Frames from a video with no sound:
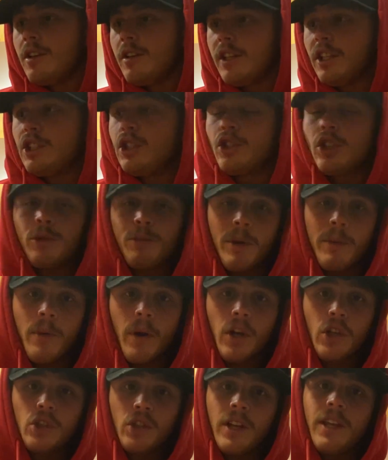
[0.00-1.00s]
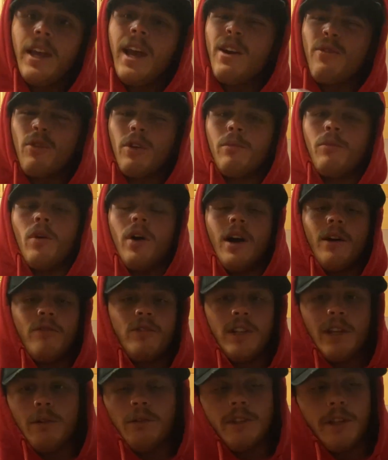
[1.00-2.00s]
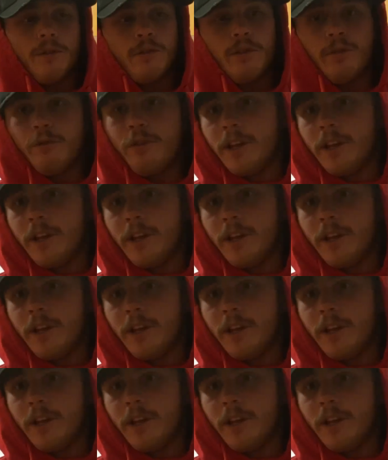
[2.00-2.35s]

This is just me personally. Everyone might have little different